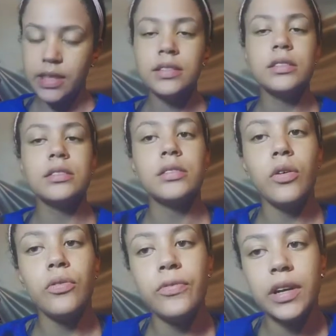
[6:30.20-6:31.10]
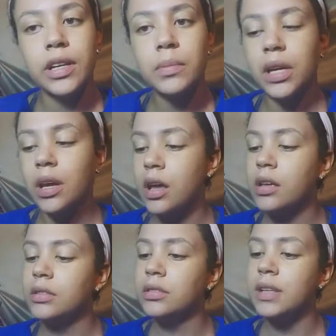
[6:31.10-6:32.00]
this is so funny
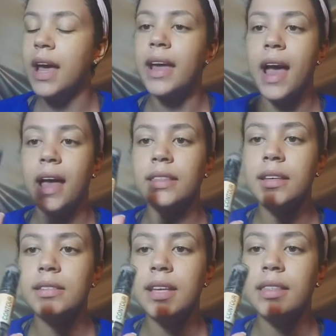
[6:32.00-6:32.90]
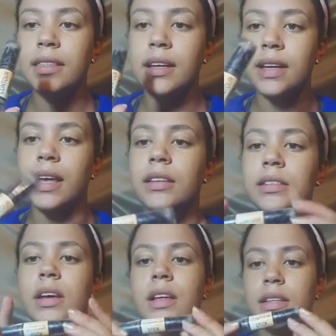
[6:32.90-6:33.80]
because I had this in the
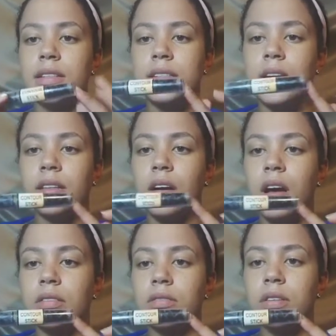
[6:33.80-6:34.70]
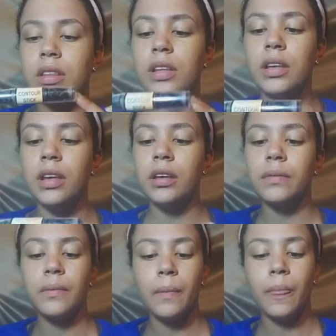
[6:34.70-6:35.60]
NYX. This is like the contour
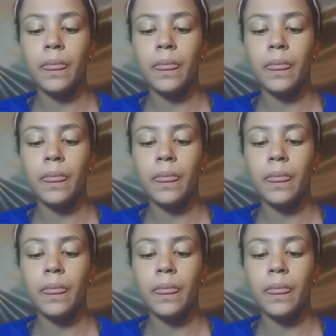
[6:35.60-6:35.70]
thingy,